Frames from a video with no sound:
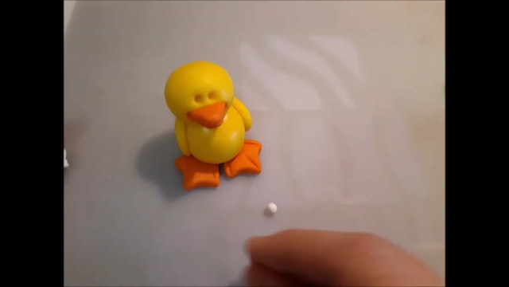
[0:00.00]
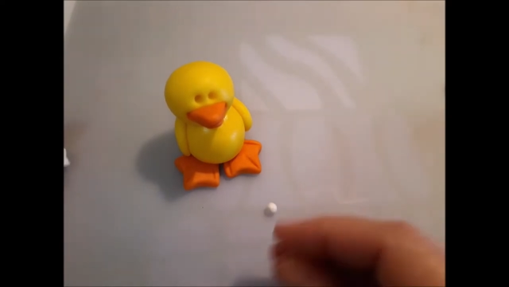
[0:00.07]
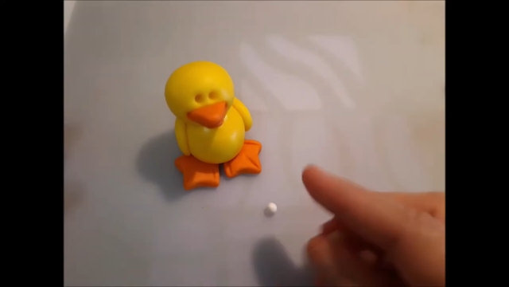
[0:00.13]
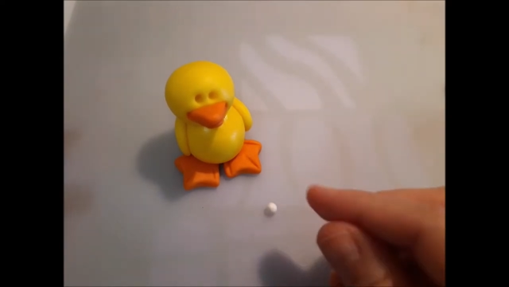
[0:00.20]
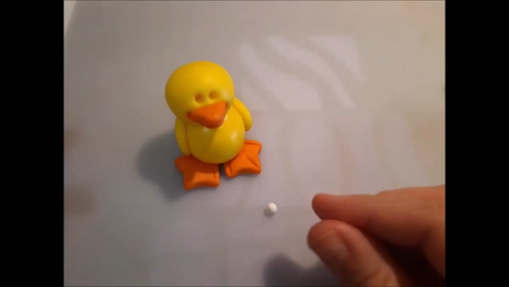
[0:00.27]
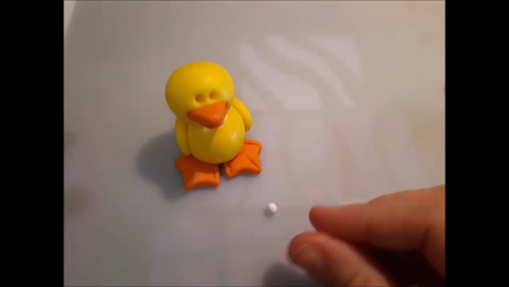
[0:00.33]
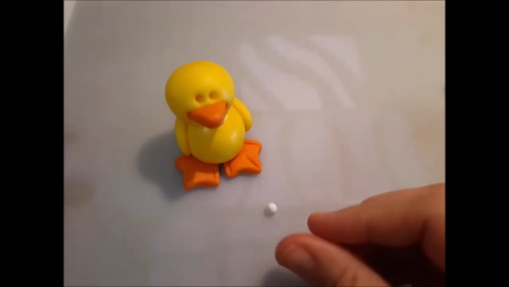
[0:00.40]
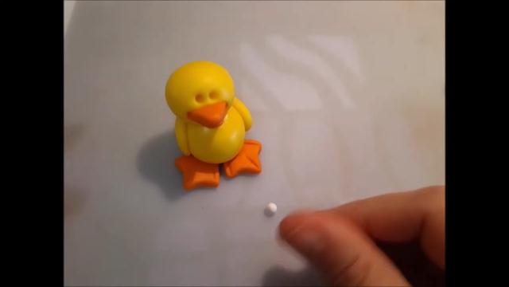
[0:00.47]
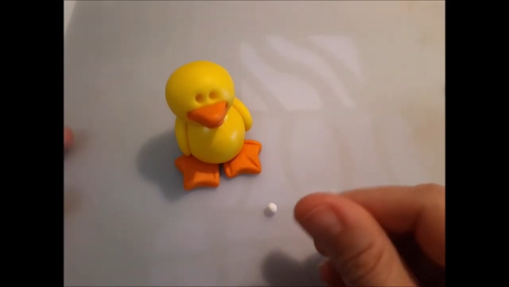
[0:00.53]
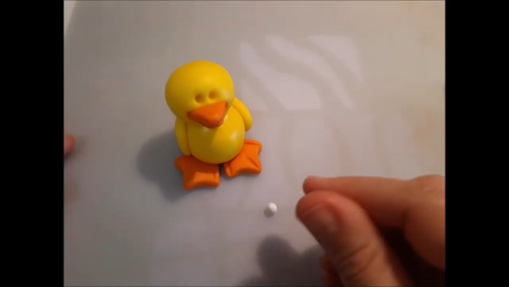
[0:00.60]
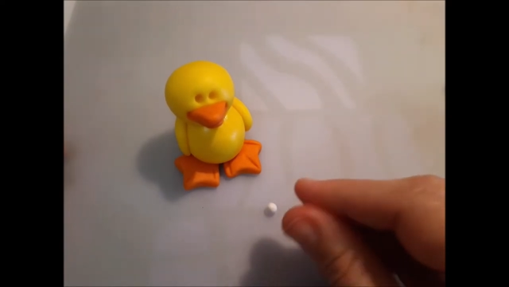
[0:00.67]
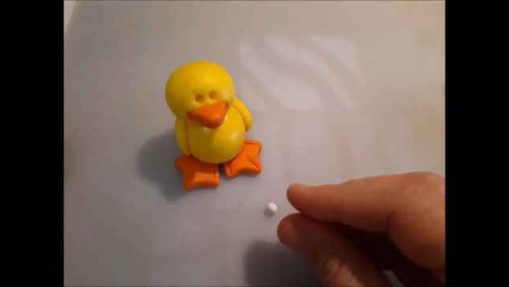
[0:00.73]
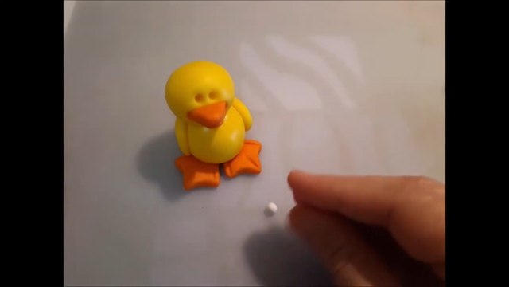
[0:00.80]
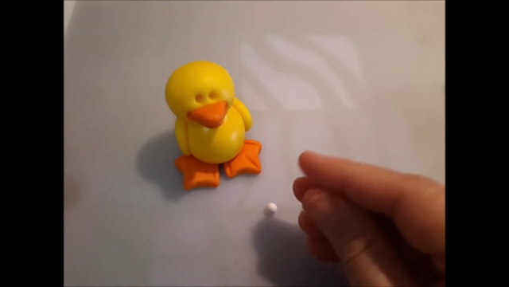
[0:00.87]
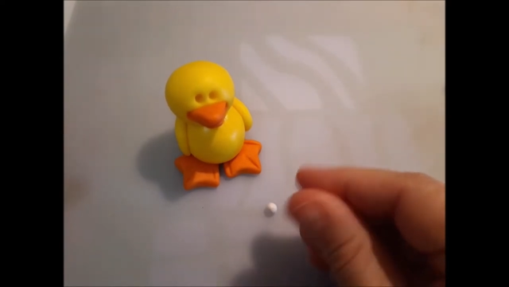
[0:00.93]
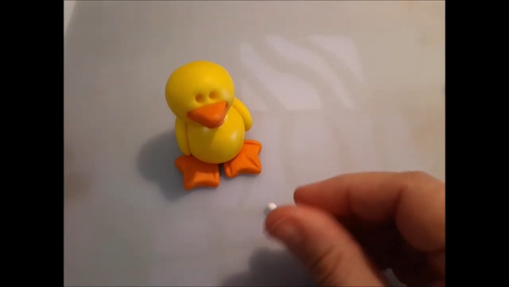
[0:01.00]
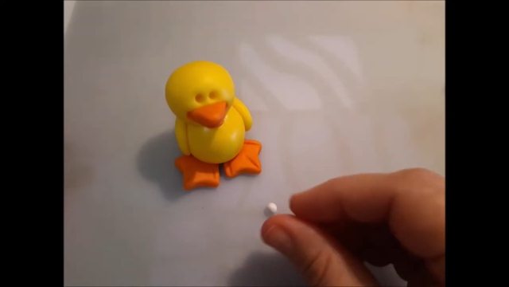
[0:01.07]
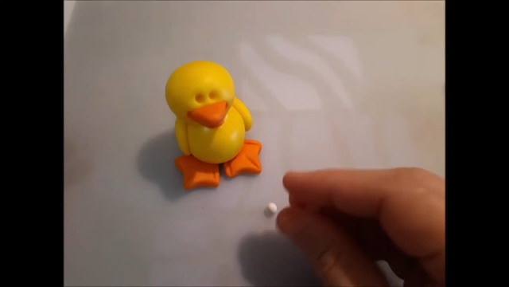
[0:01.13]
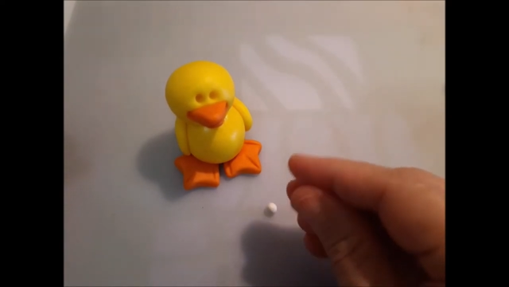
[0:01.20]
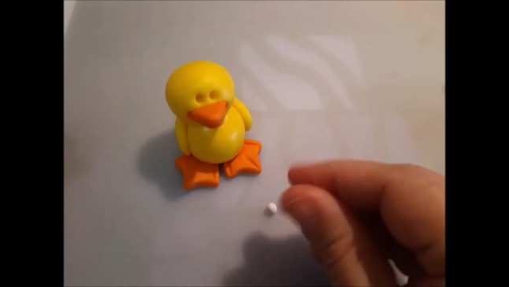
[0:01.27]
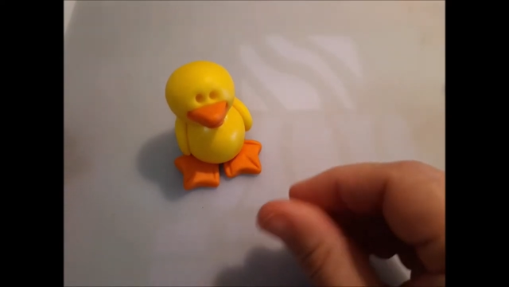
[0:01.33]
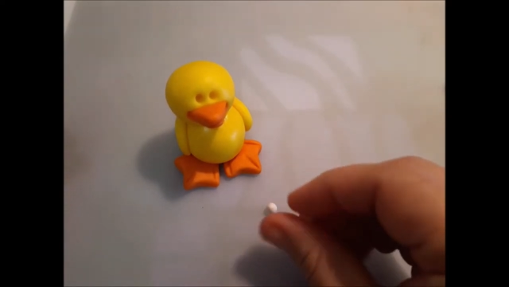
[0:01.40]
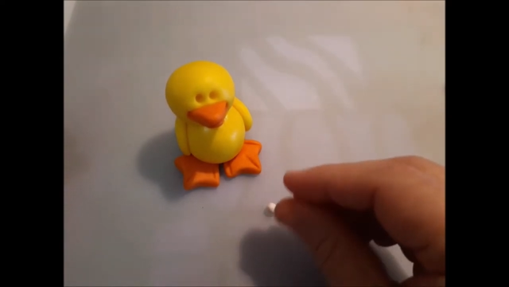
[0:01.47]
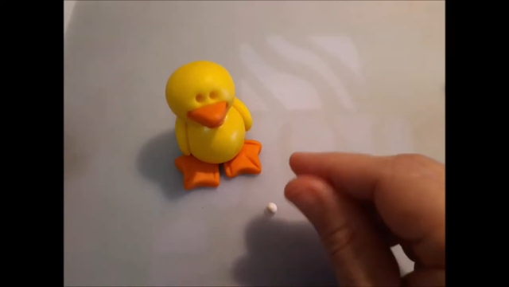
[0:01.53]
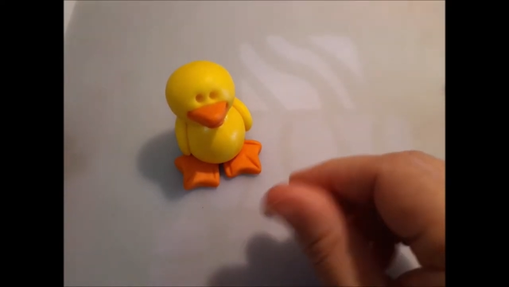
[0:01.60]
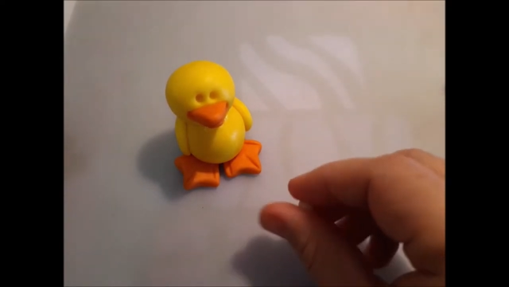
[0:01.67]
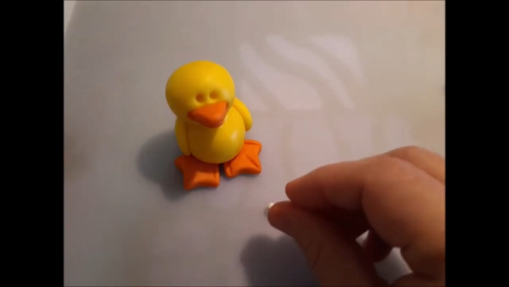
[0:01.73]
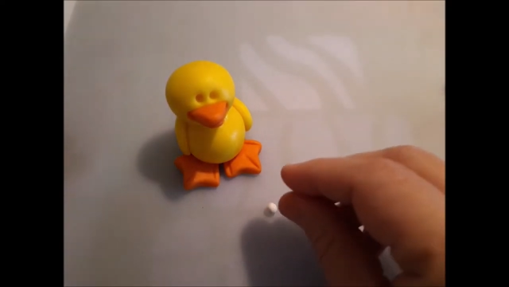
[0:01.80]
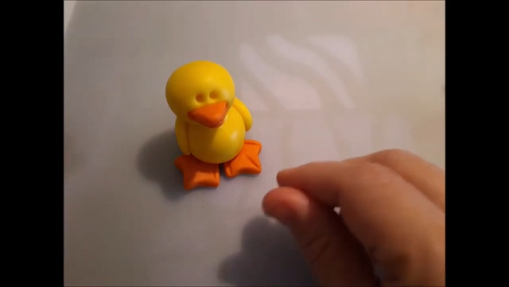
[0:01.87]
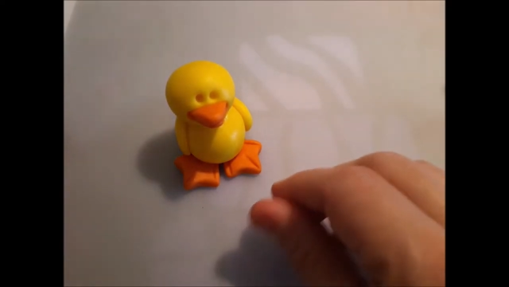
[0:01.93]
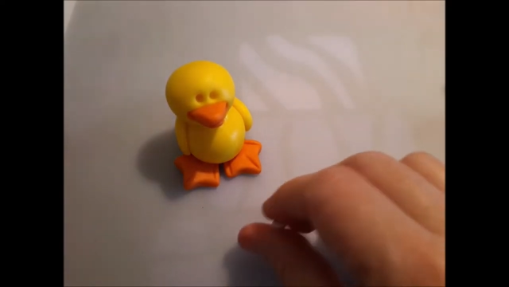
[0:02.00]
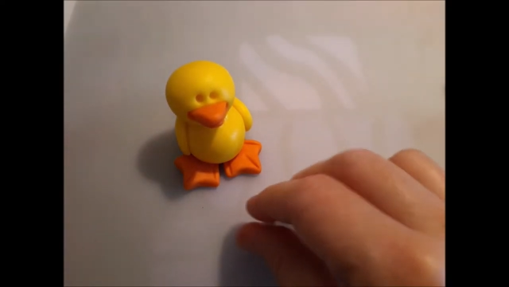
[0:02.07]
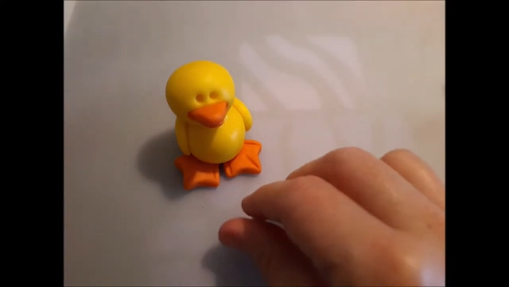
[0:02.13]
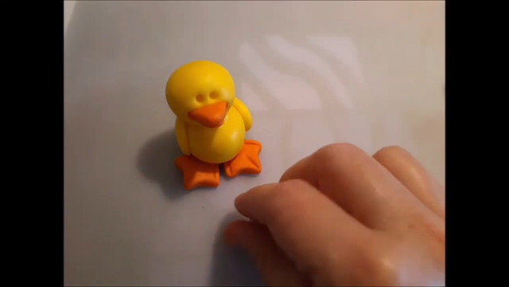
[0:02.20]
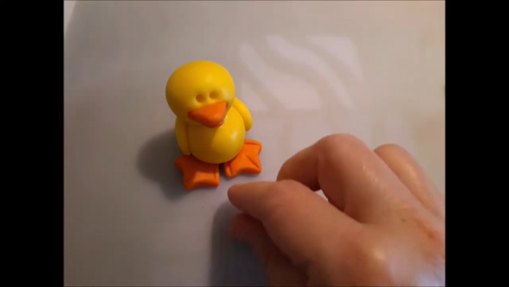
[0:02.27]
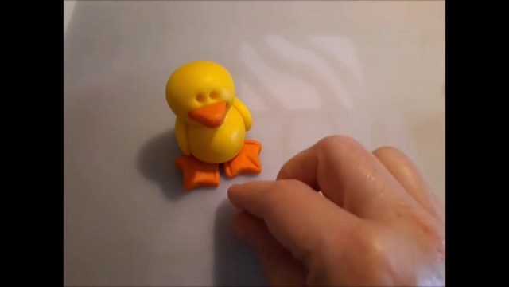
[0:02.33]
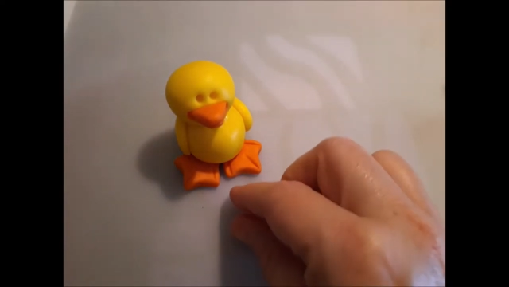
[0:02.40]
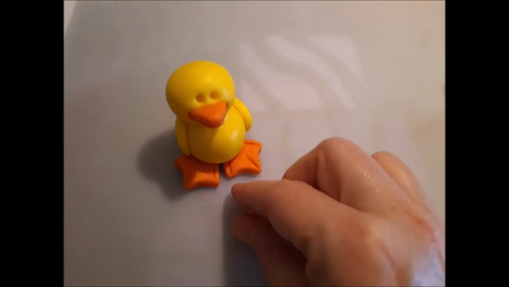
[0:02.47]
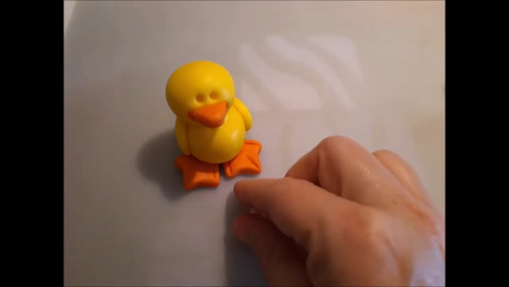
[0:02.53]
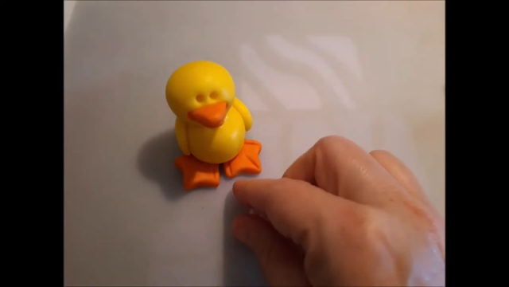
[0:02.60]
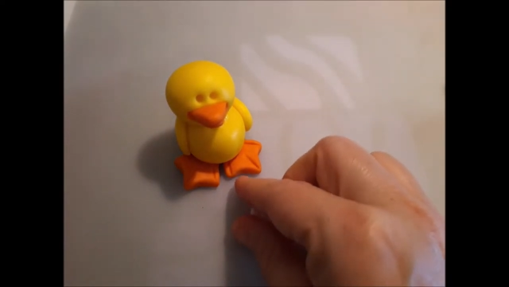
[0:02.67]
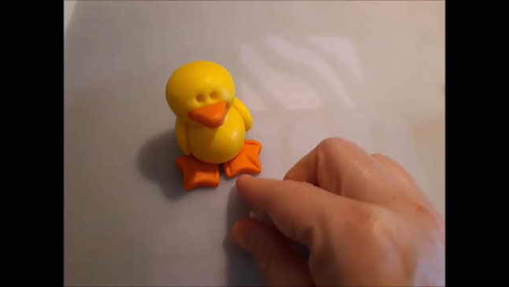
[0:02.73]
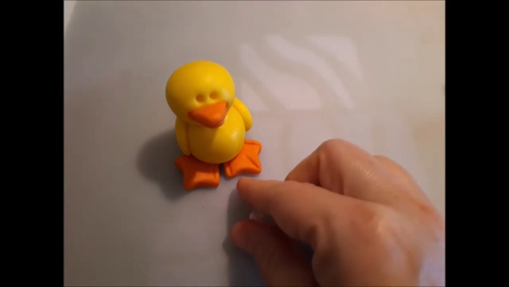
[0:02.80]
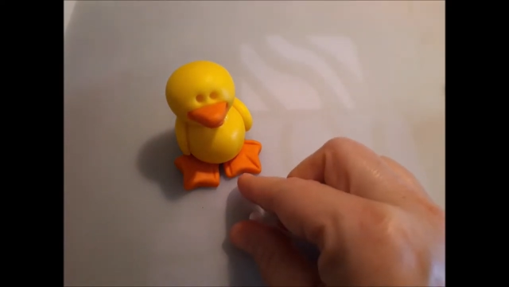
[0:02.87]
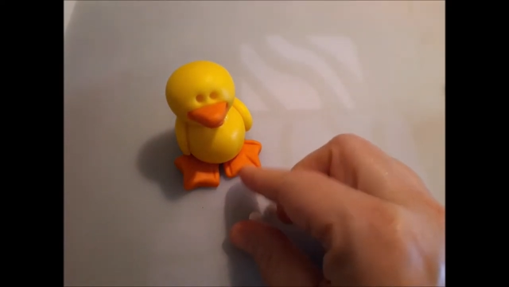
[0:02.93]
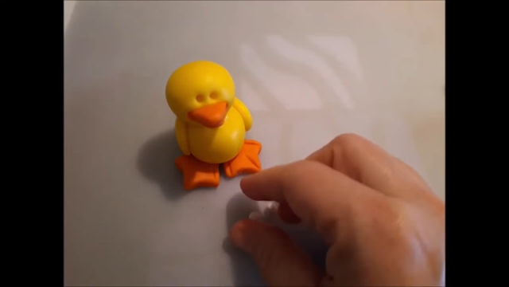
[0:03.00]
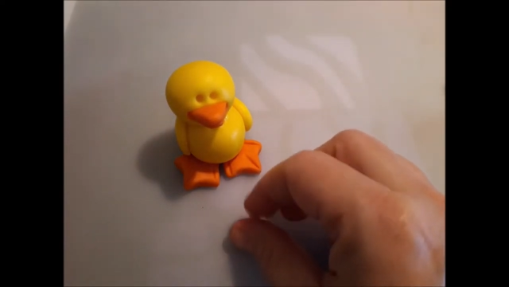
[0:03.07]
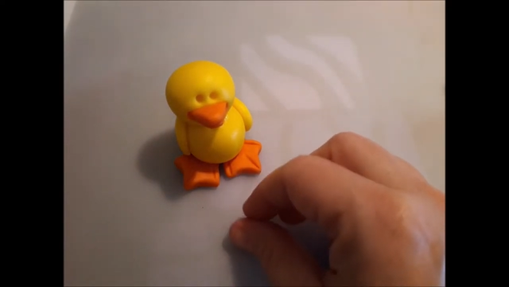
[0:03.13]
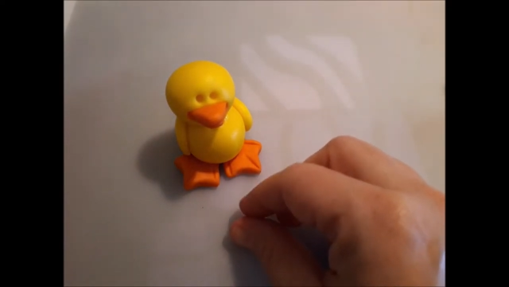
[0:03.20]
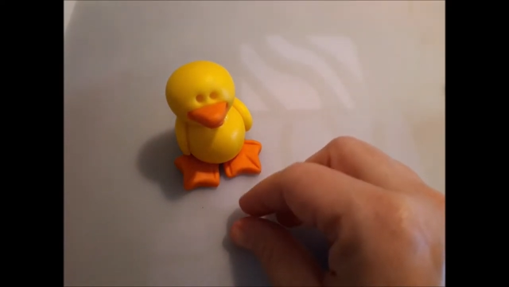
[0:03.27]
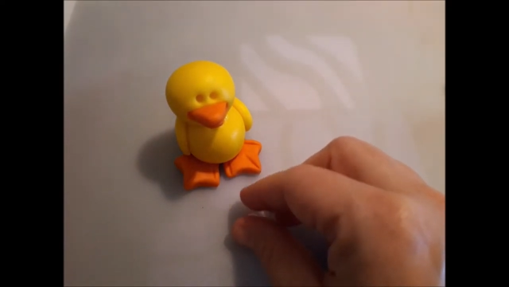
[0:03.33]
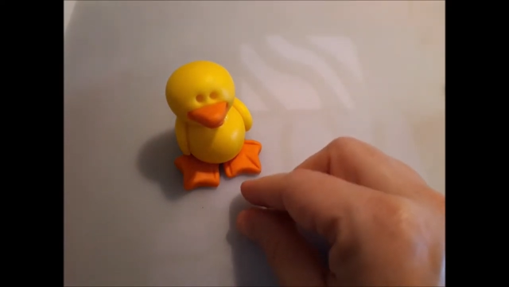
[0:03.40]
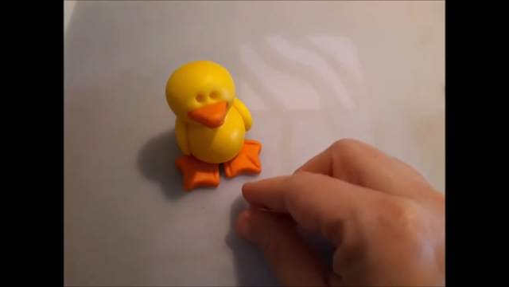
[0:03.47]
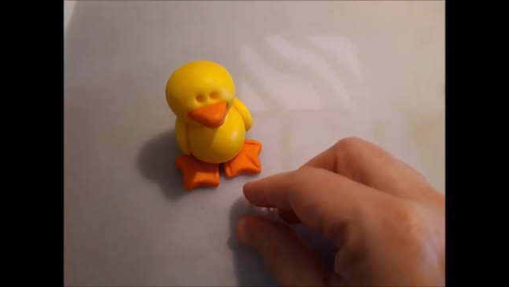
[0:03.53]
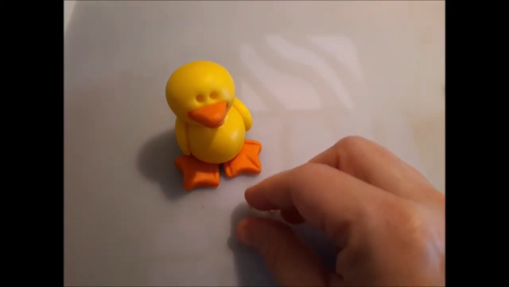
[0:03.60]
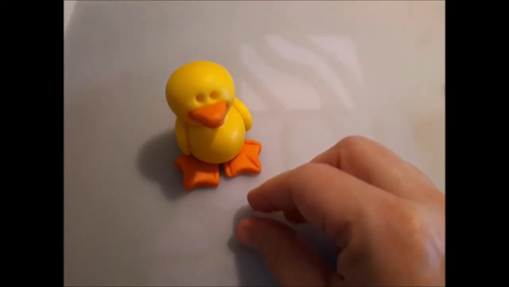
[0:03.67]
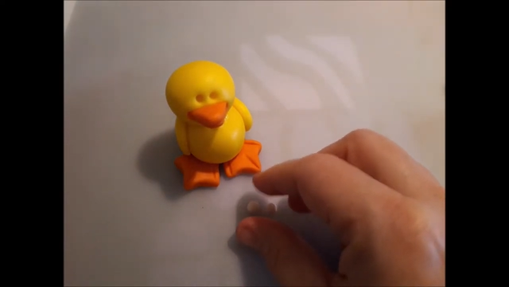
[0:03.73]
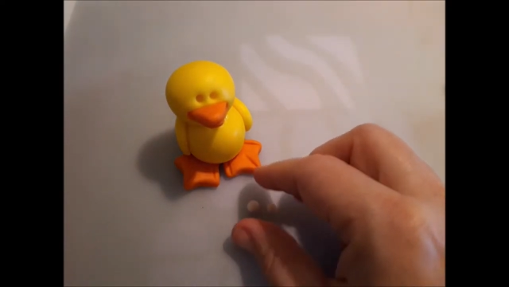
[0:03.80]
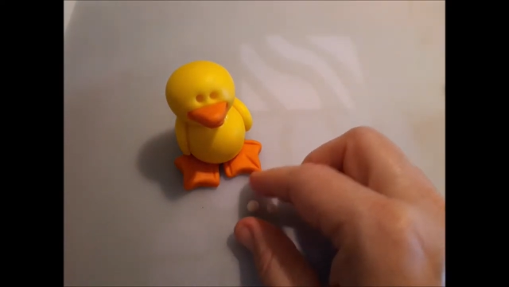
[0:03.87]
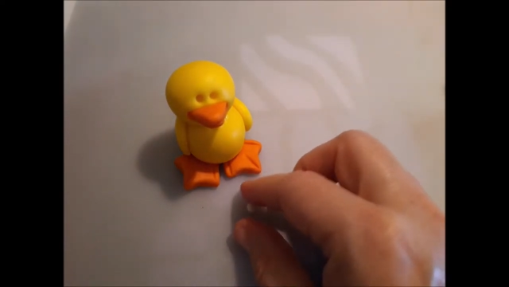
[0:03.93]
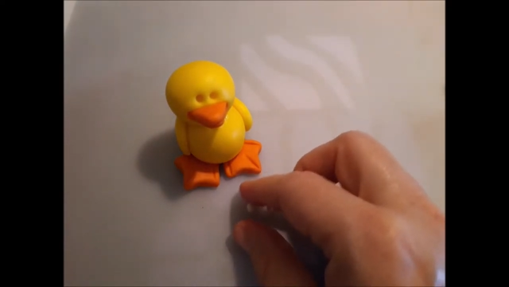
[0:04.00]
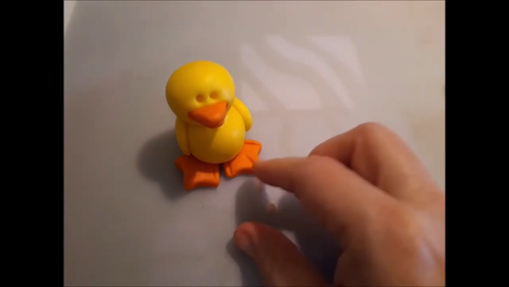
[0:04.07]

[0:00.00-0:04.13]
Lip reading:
Nobody's mouth can be seen.